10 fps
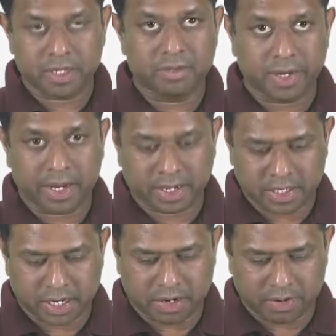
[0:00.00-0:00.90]
is being
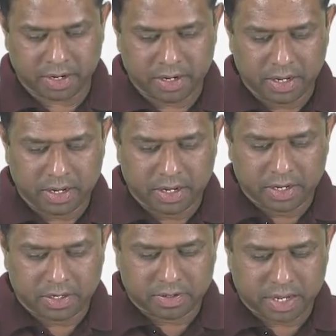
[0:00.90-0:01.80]
executed.
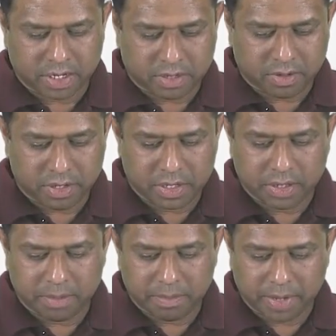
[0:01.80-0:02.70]
So that's called
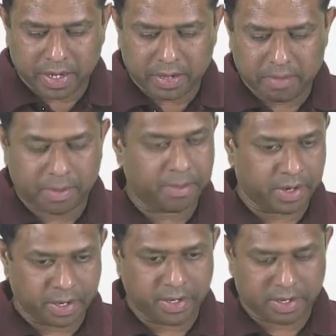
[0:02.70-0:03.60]
the main
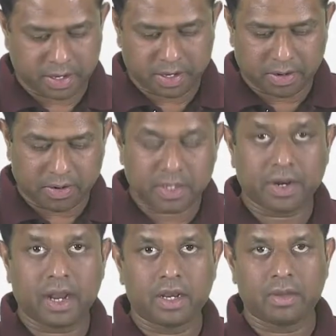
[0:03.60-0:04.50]
memory or
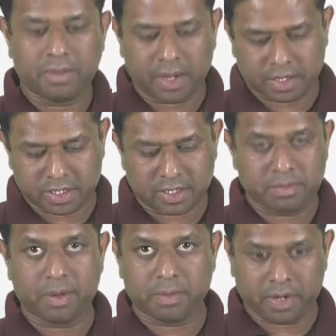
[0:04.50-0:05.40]
the random
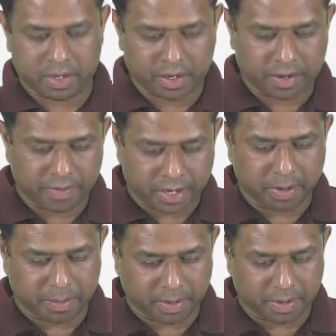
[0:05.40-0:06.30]
access memory of the
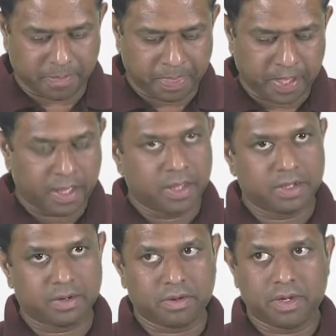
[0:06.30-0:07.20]
computer.
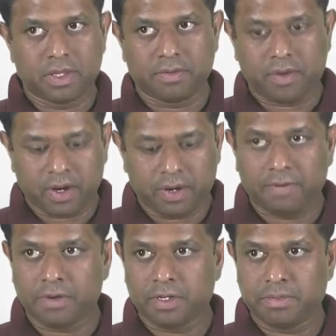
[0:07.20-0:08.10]
So the one
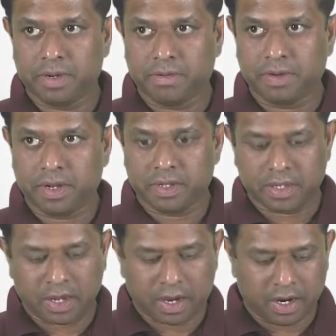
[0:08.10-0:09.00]
difference between
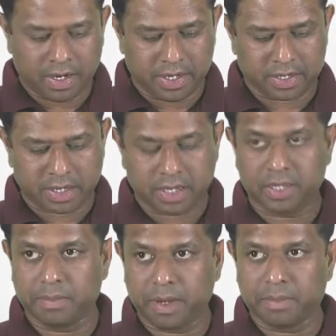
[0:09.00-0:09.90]
the hard disk
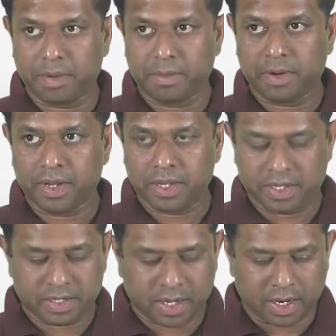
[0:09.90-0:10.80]
and the main memory
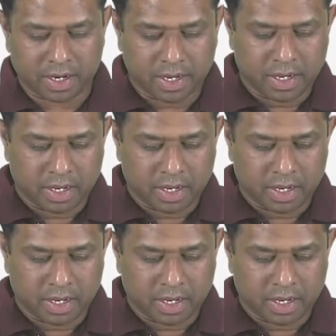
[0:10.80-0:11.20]
is that